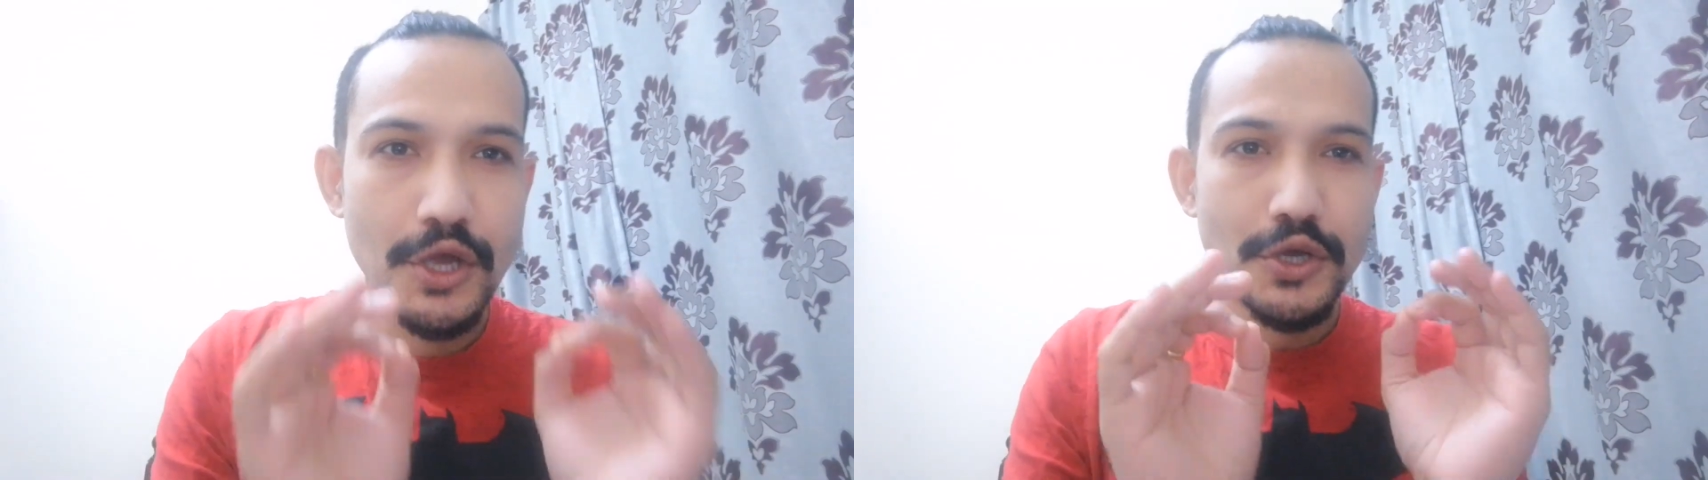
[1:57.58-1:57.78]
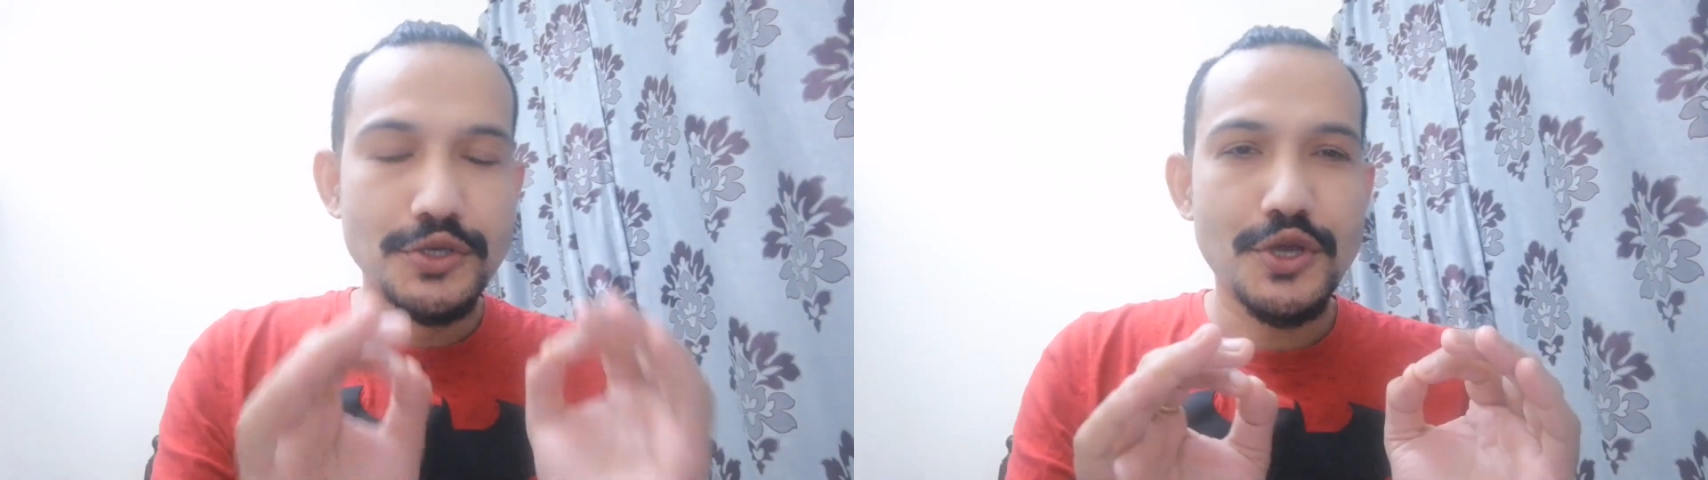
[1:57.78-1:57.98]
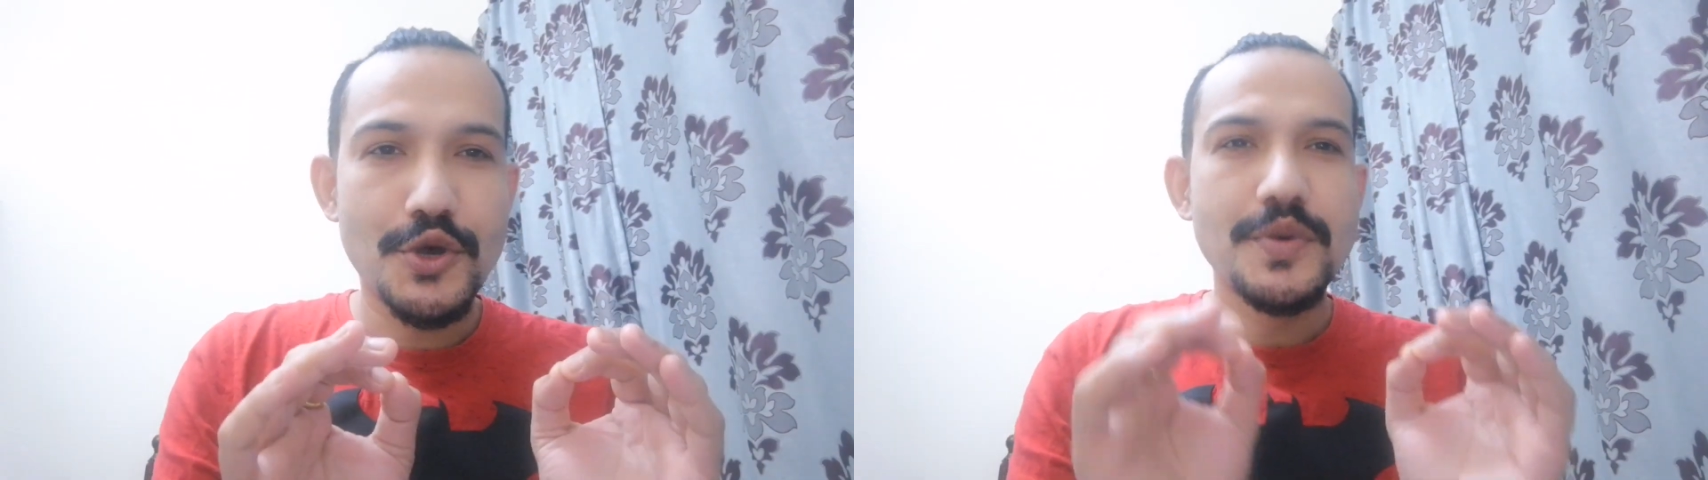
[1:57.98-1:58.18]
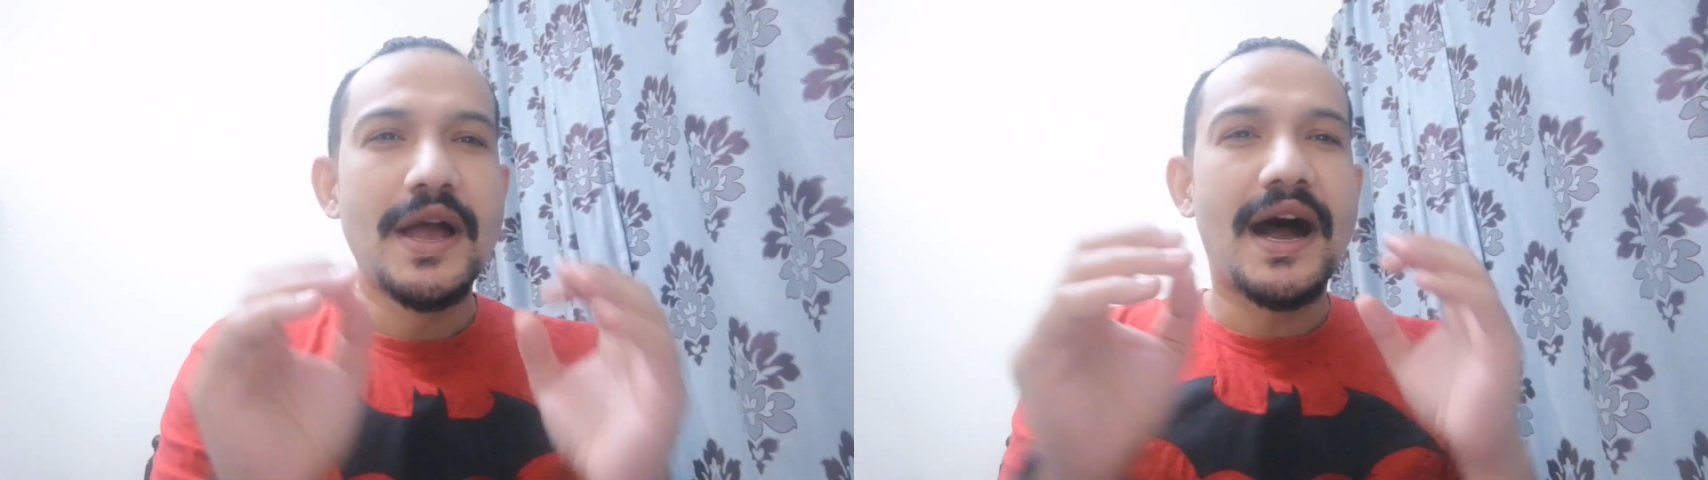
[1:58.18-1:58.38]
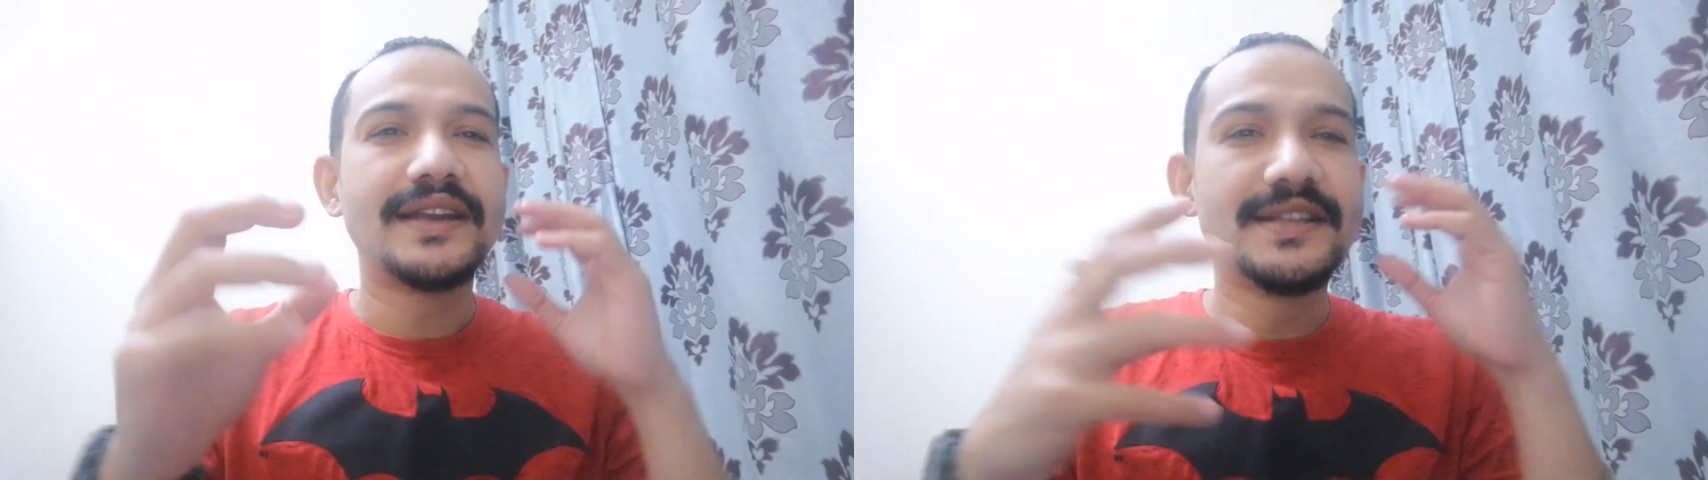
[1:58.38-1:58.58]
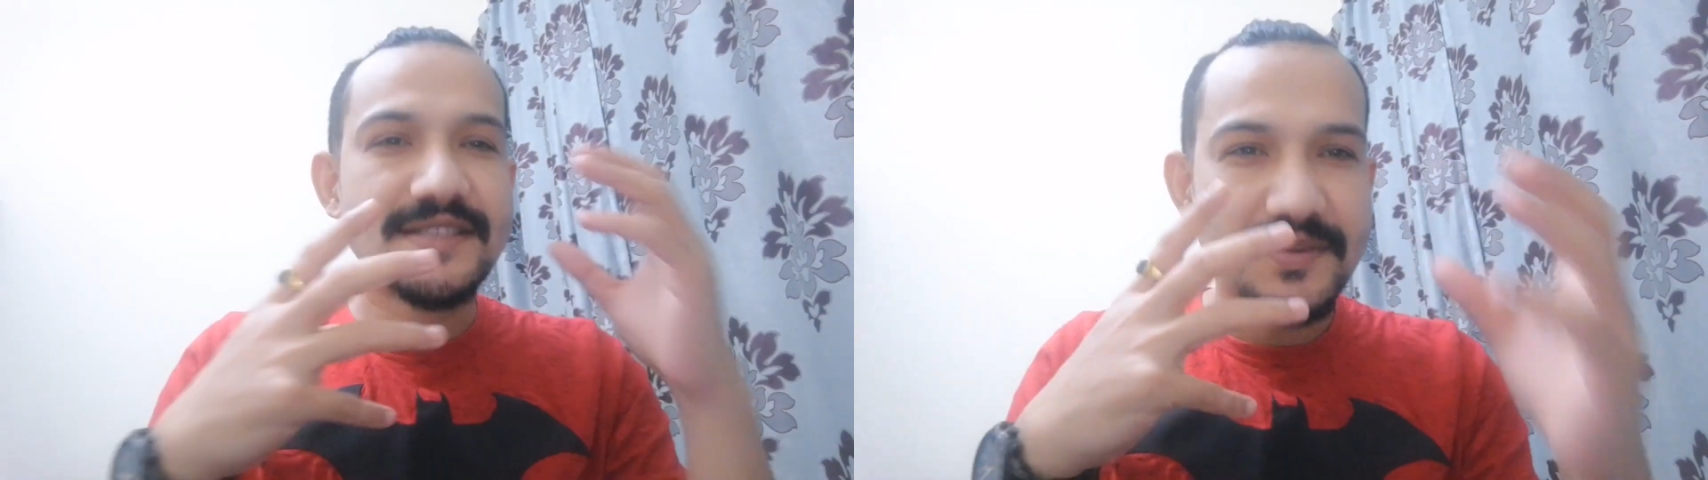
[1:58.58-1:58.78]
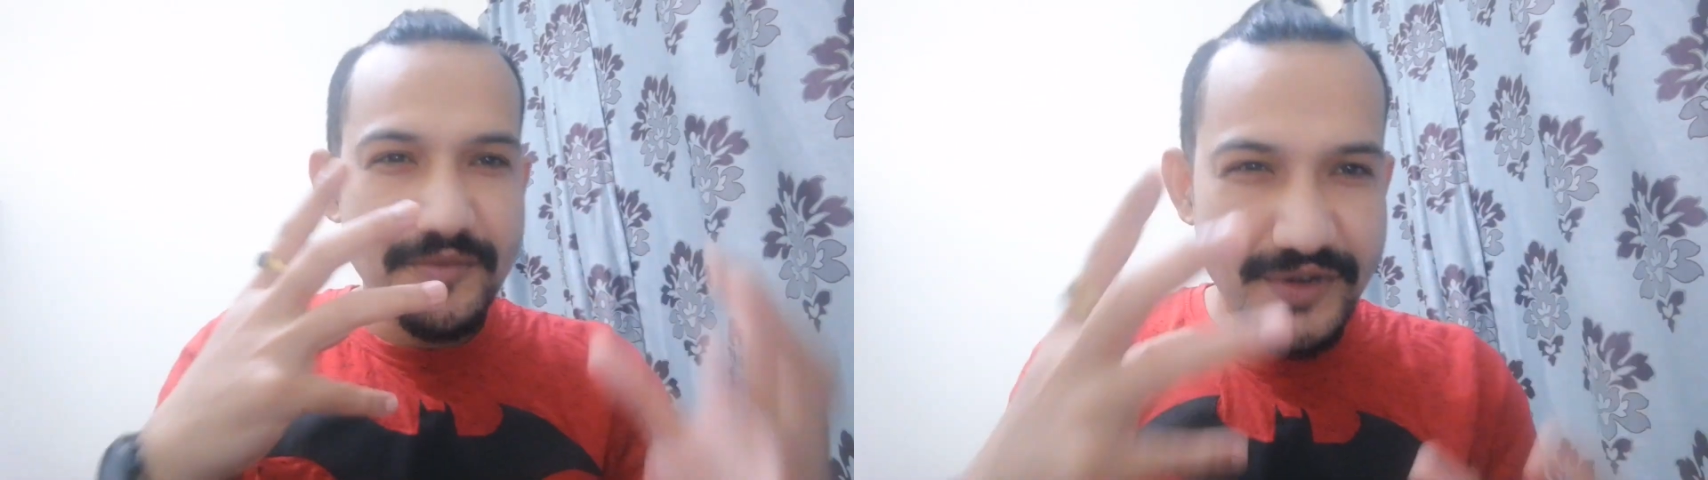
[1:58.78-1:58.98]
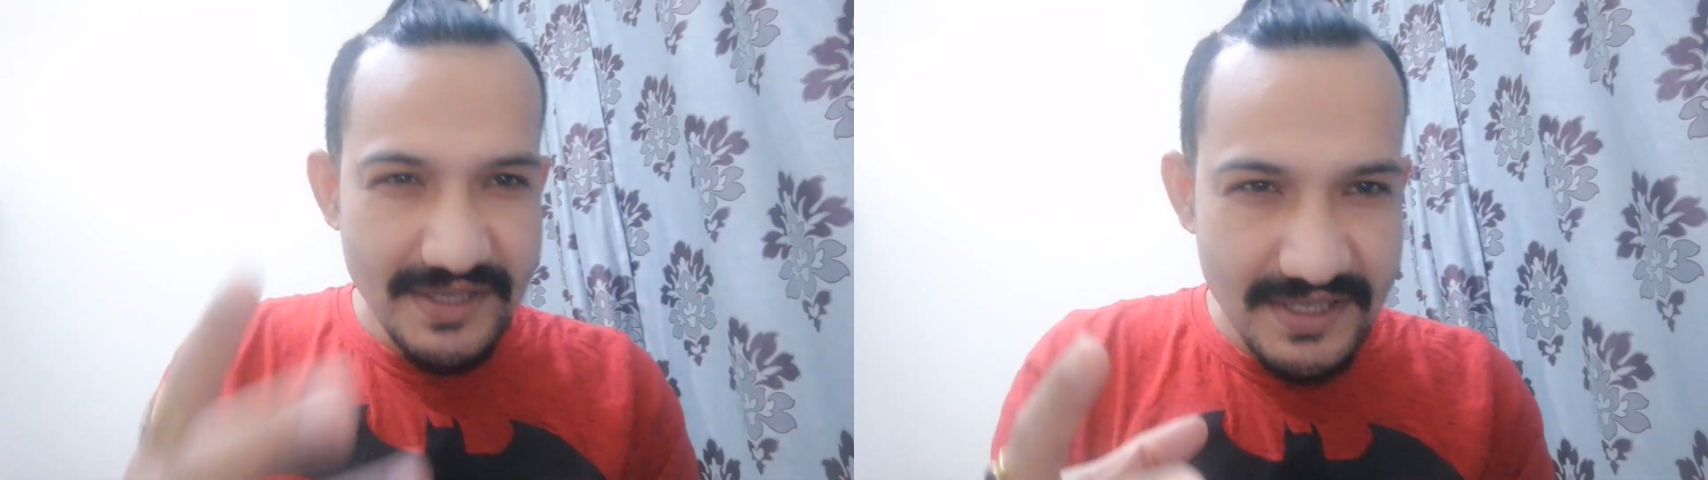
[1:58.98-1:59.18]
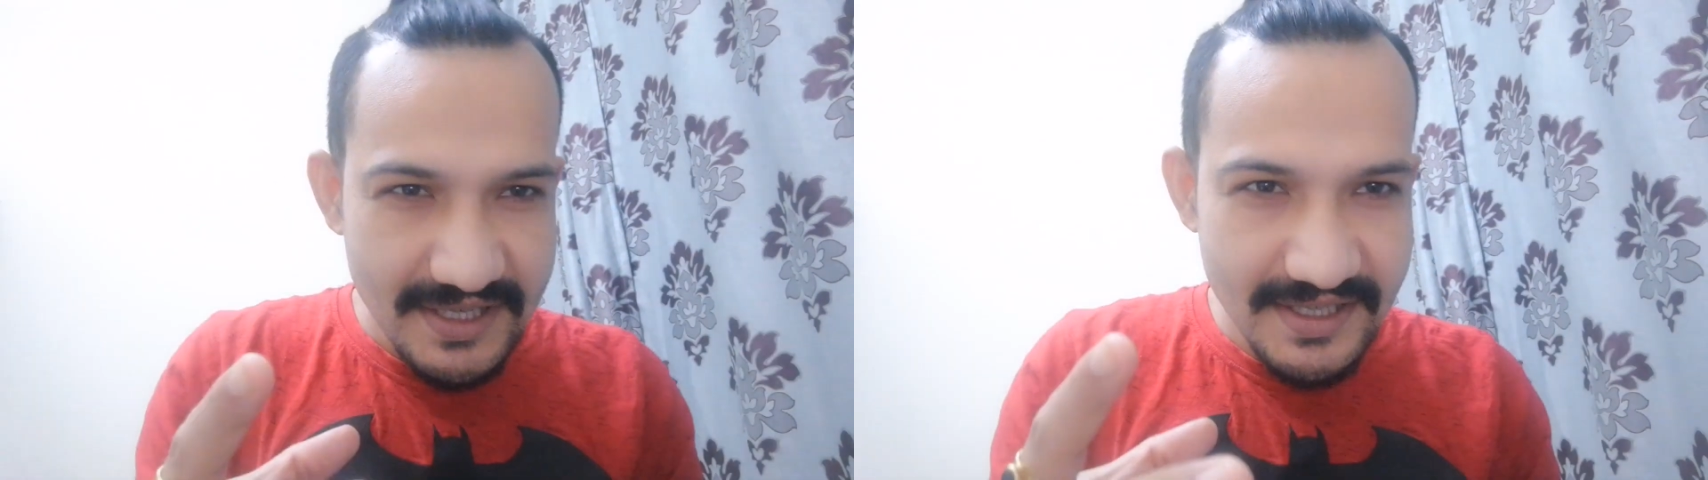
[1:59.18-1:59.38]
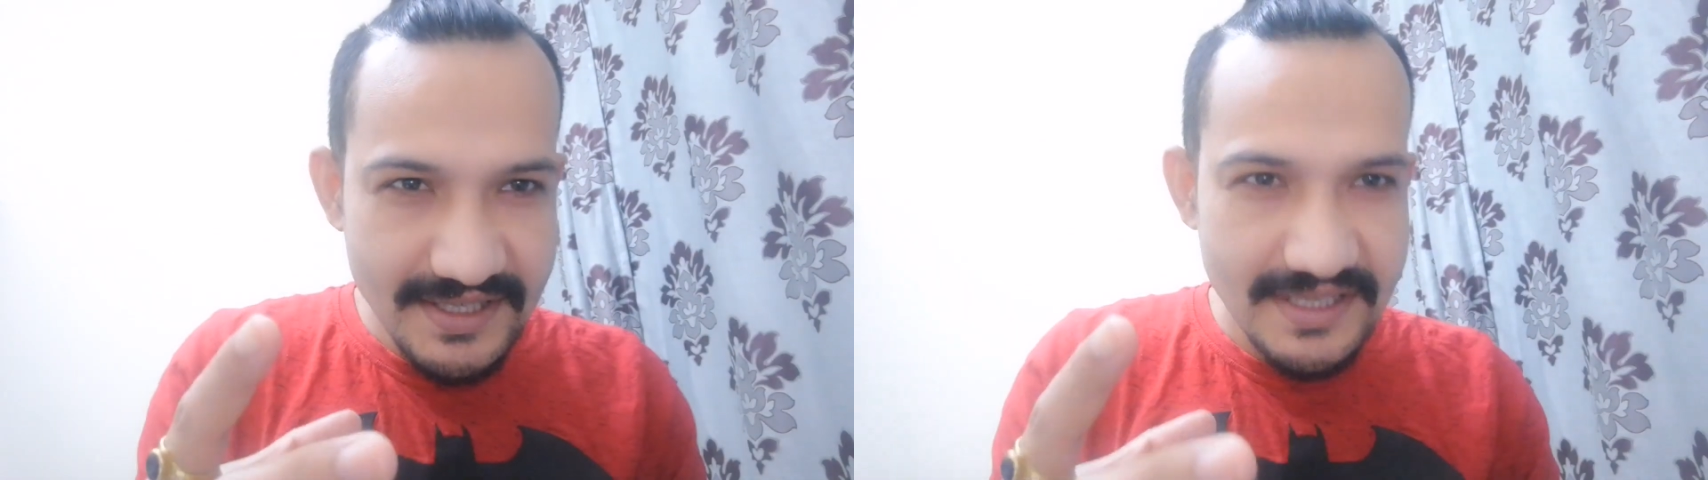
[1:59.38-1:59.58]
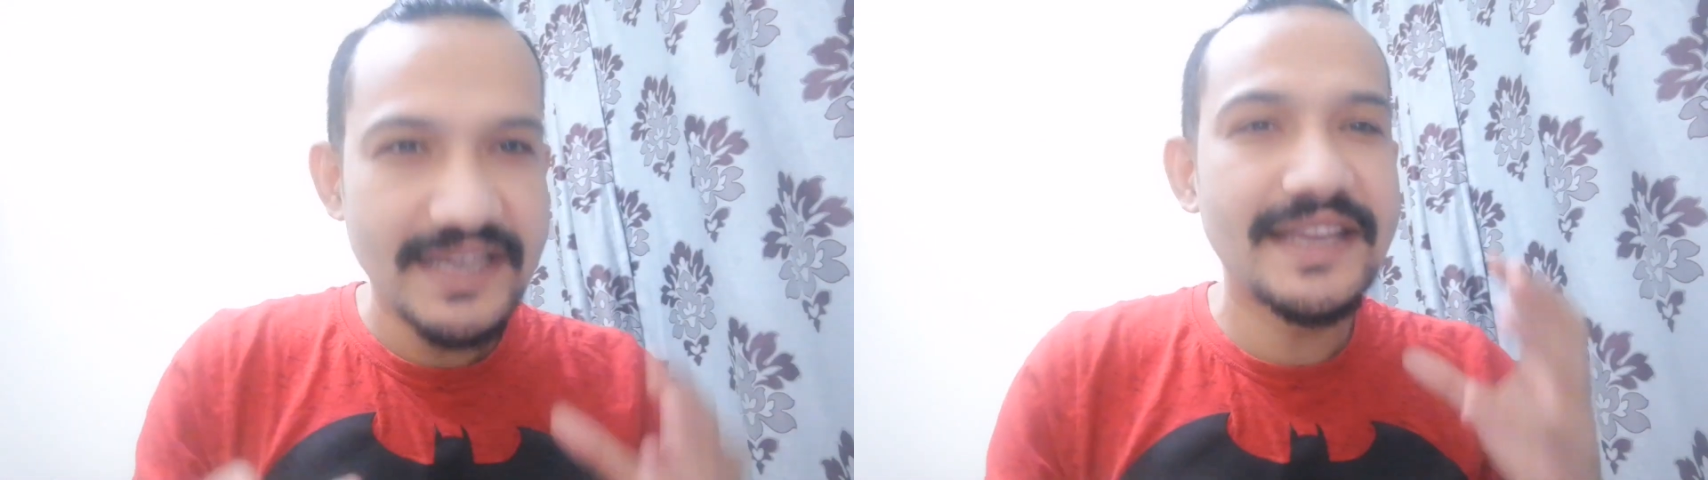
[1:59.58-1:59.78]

So I did some research.